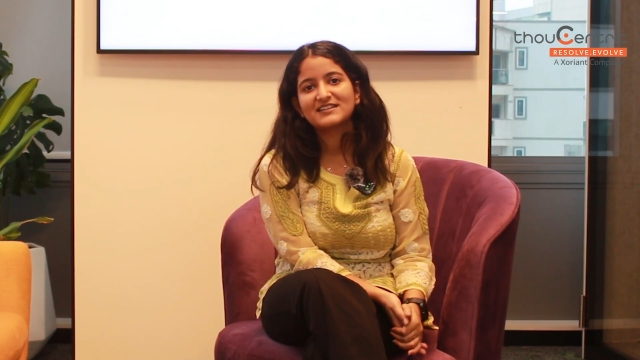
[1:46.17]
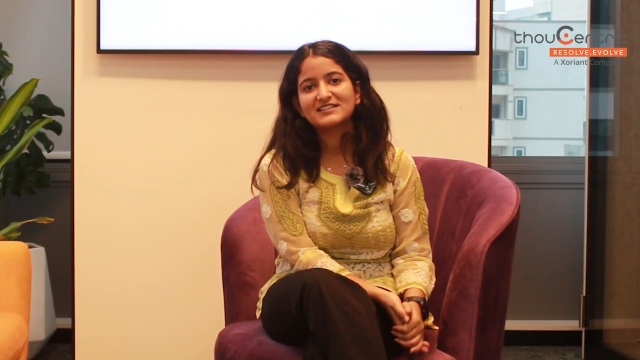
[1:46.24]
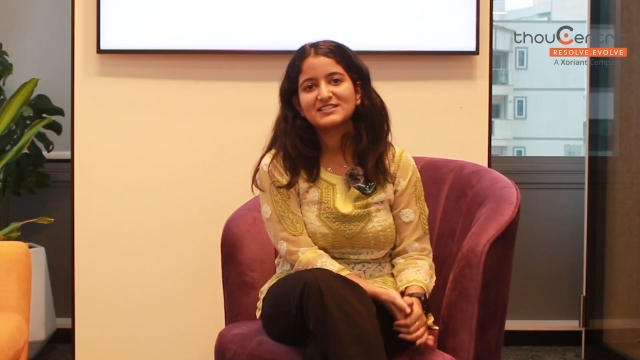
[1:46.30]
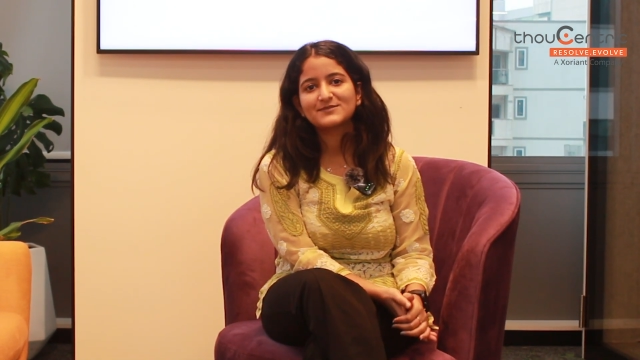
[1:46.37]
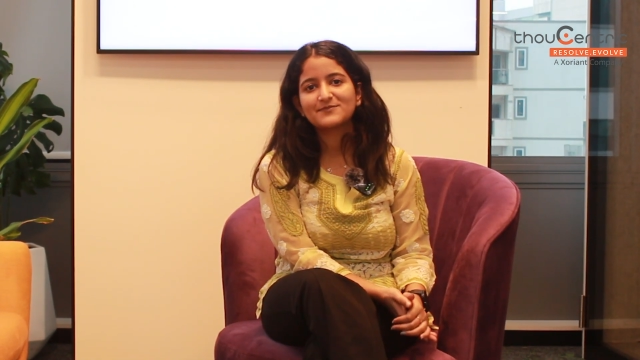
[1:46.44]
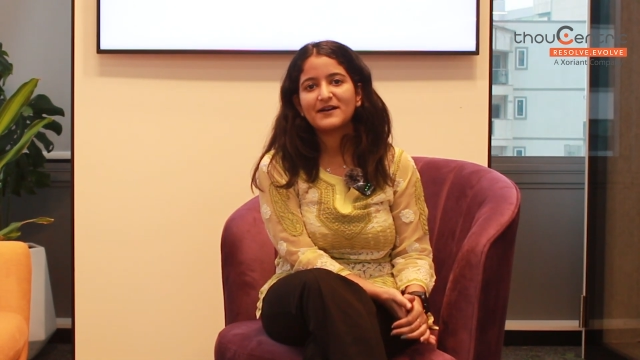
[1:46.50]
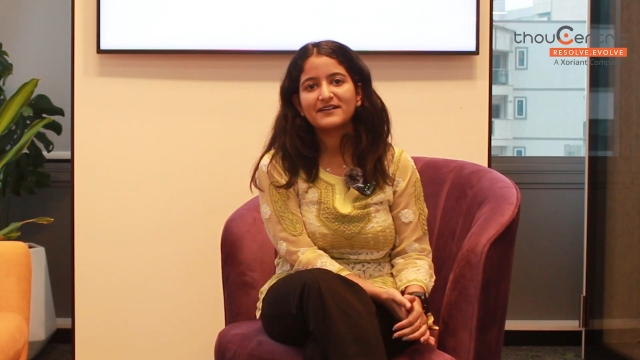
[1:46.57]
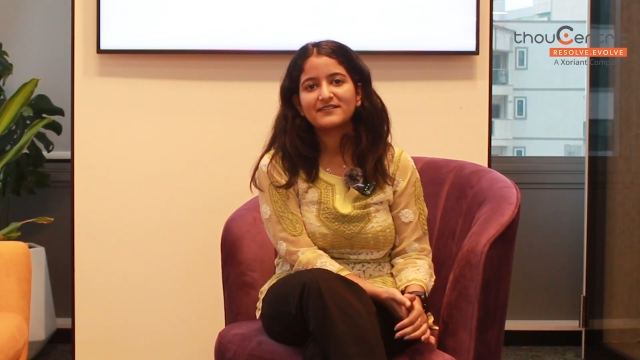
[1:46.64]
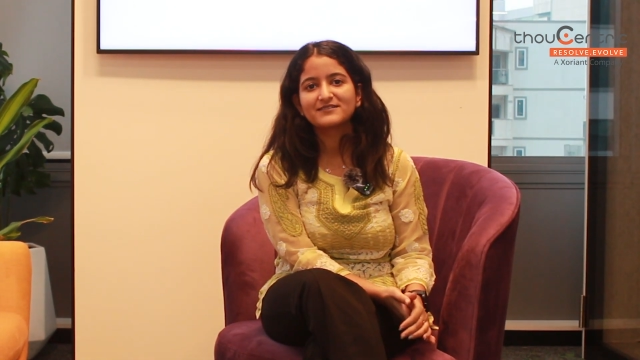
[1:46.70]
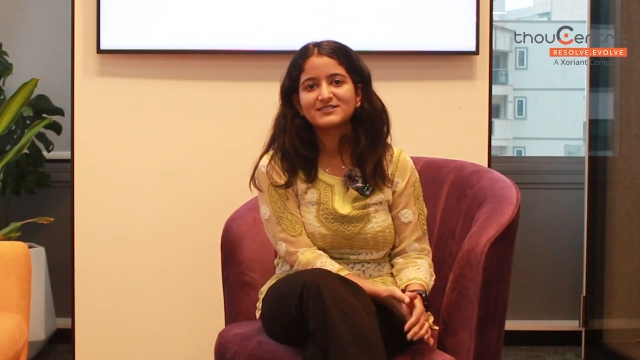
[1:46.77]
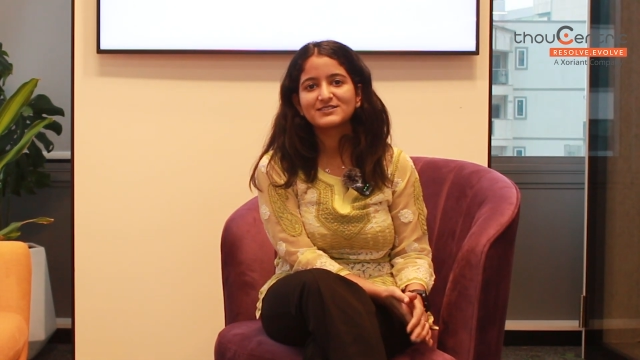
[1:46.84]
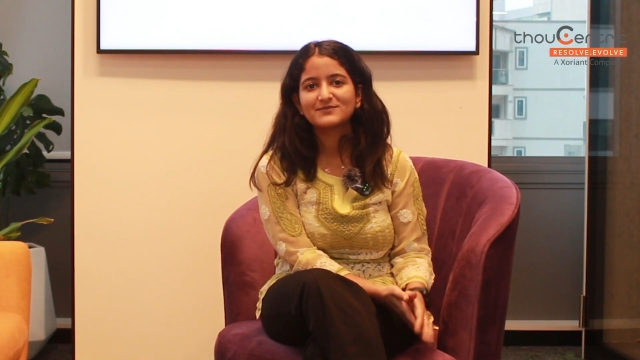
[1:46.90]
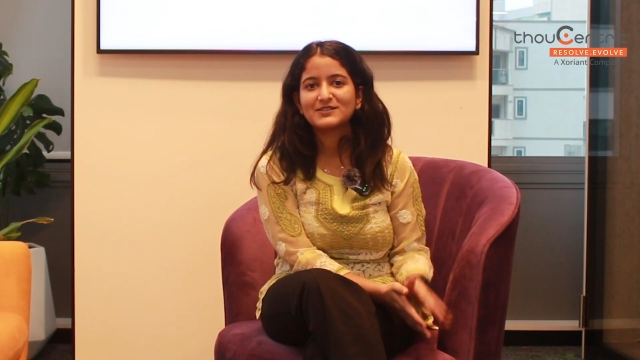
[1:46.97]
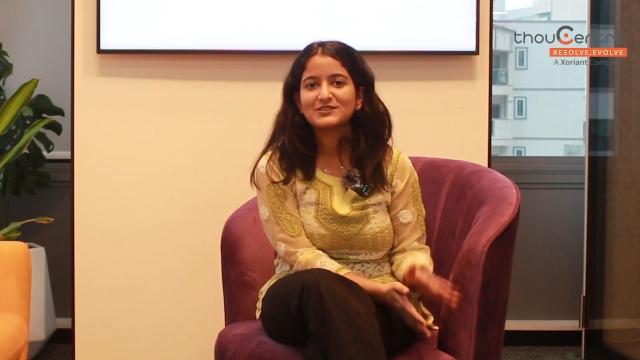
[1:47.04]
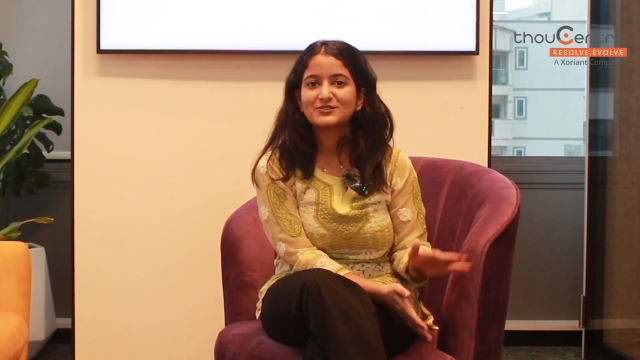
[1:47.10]

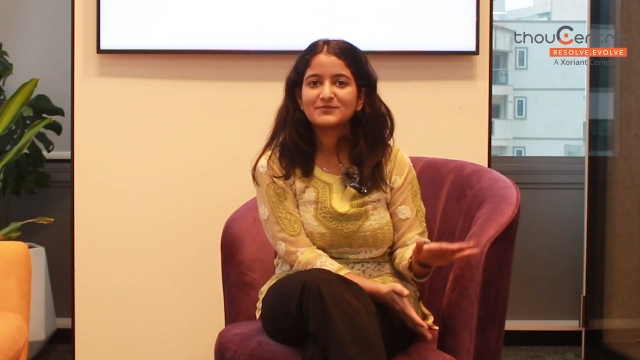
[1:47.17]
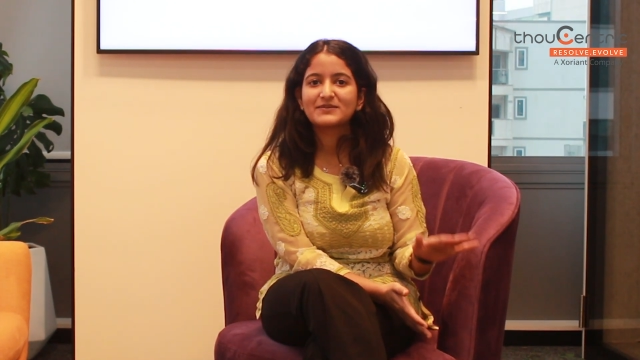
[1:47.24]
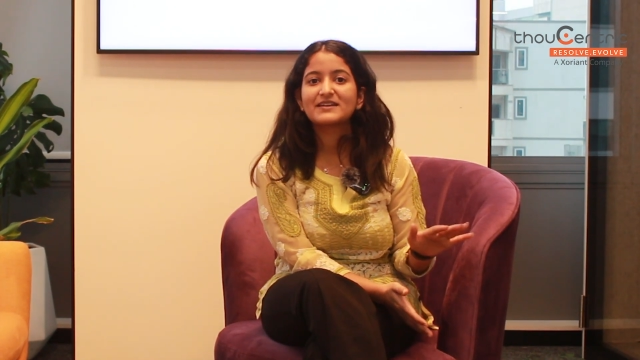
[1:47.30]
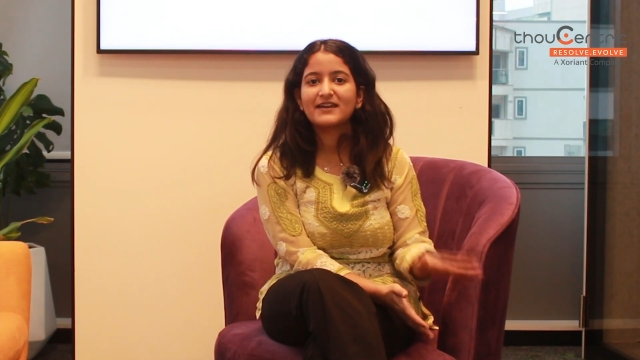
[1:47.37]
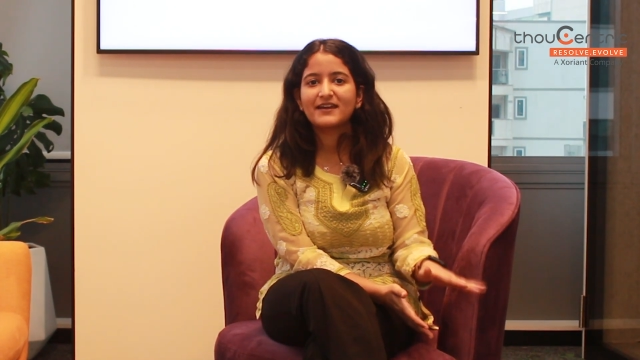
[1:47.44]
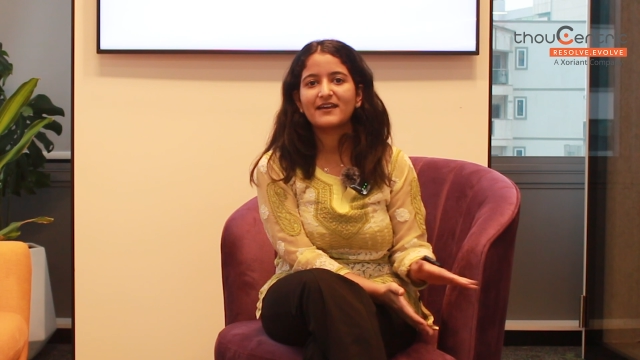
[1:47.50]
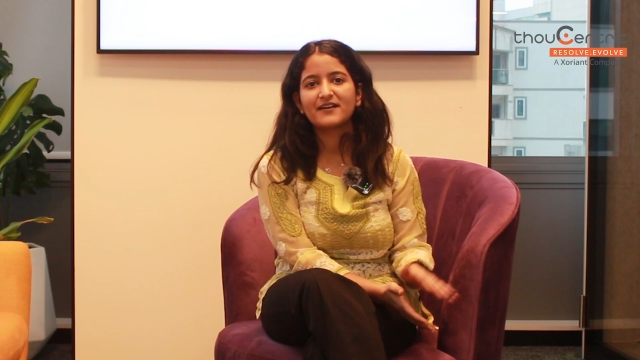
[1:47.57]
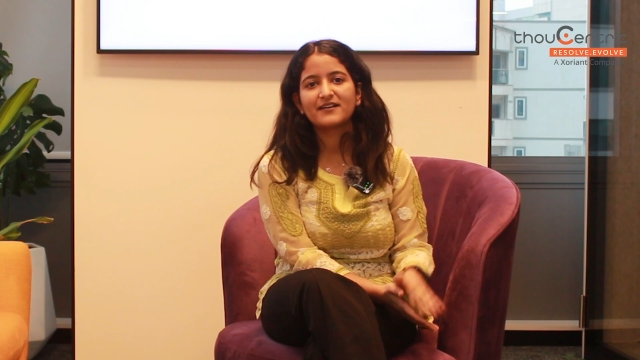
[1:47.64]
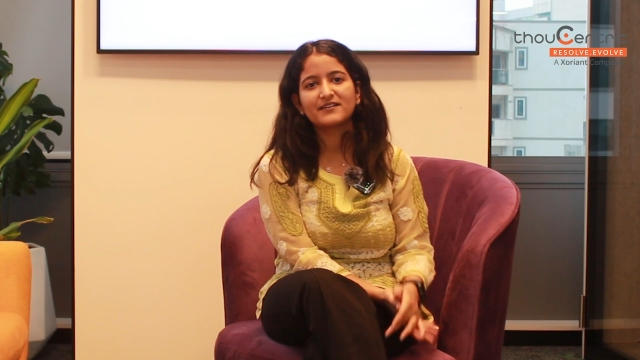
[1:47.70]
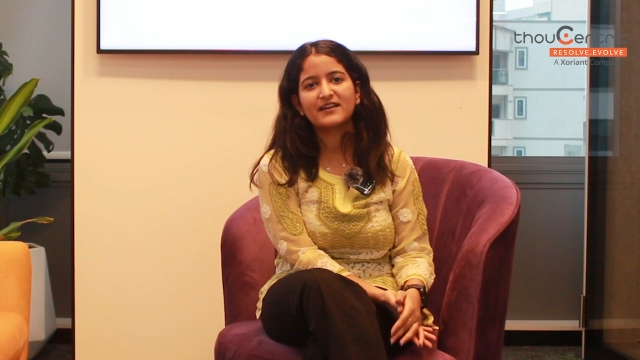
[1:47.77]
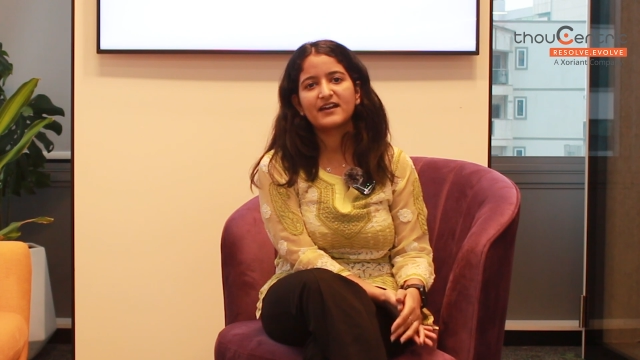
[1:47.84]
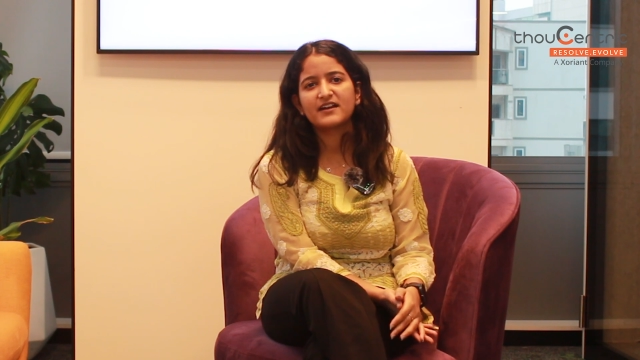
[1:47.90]
inspires me to be here